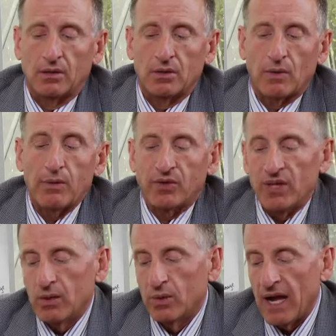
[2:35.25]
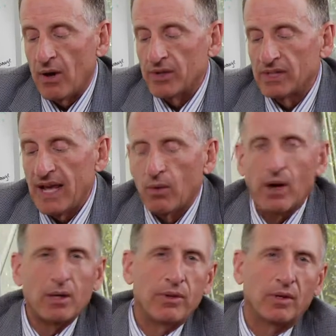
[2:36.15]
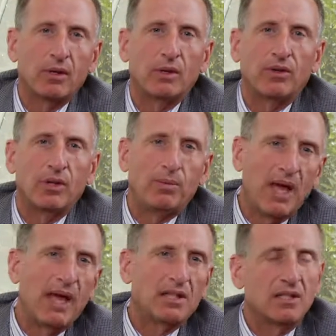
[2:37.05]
So I would say to Accounting Today, why don't we encourage CPAs,